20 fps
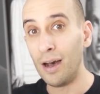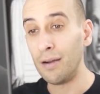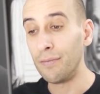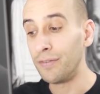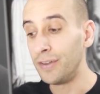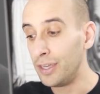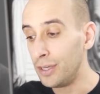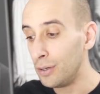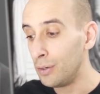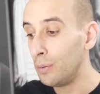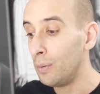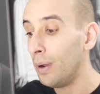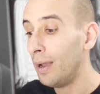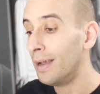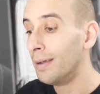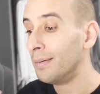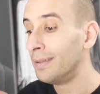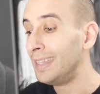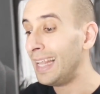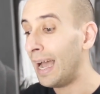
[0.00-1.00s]
of you
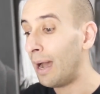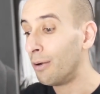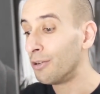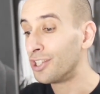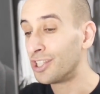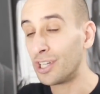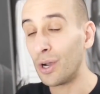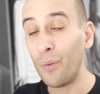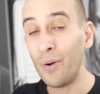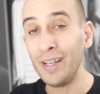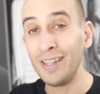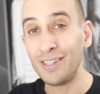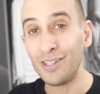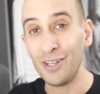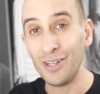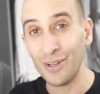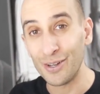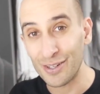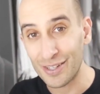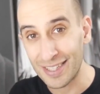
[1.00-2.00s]
now showing
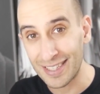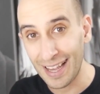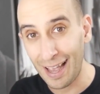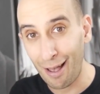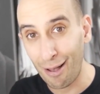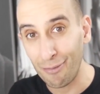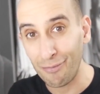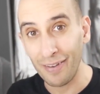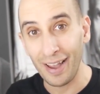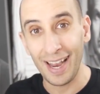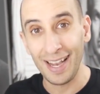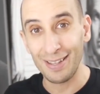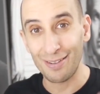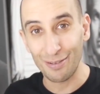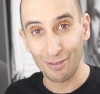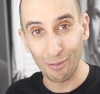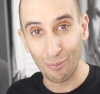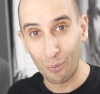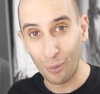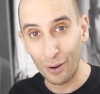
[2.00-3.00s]
to yourself and
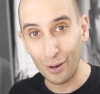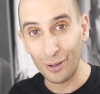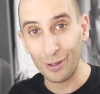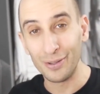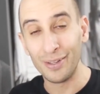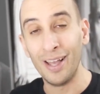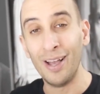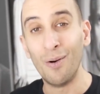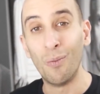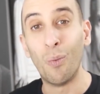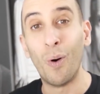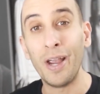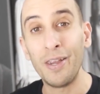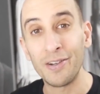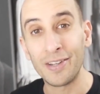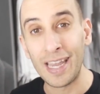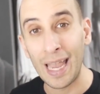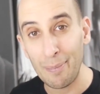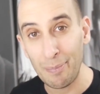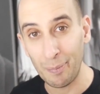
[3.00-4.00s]
to the world what
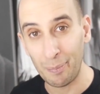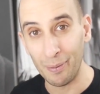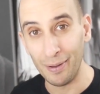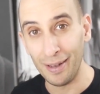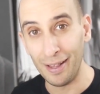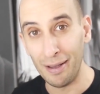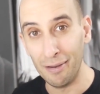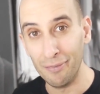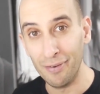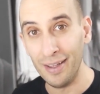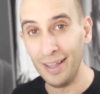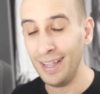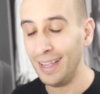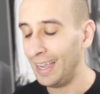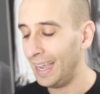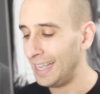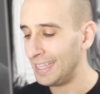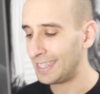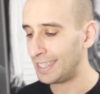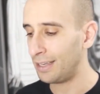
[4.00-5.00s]
you're capable of.
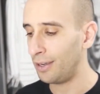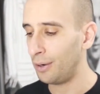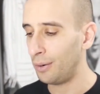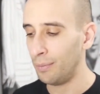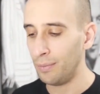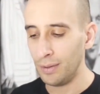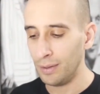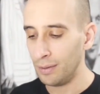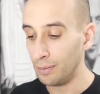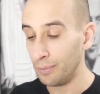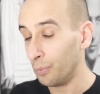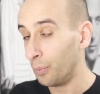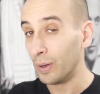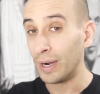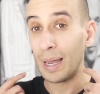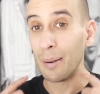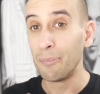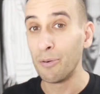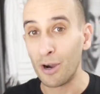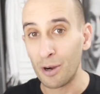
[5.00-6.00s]
And so
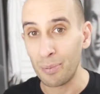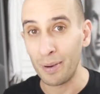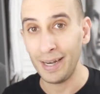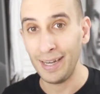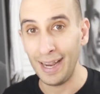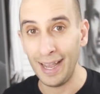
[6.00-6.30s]
when I broke my